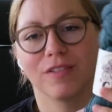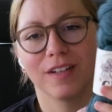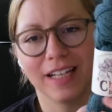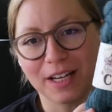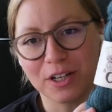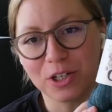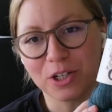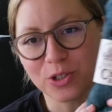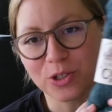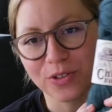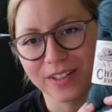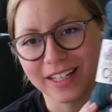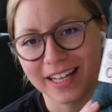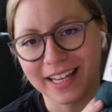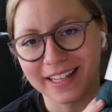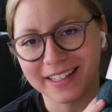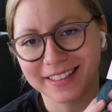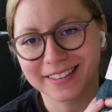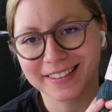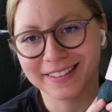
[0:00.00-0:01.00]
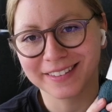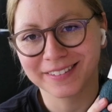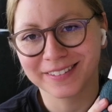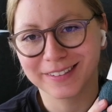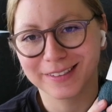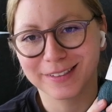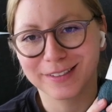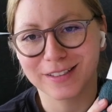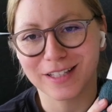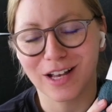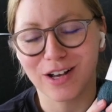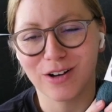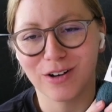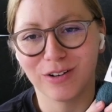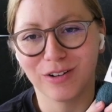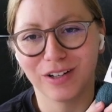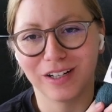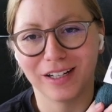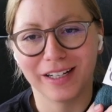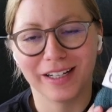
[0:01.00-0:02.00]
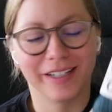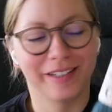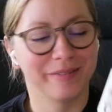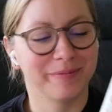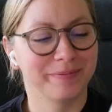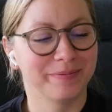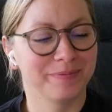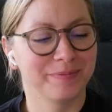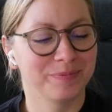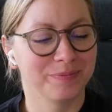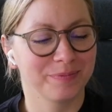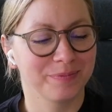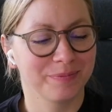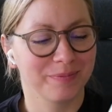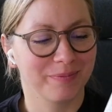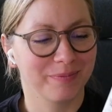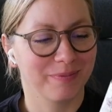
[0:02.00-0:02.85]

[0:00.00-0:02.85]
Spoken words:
of glacier lakes. So I don't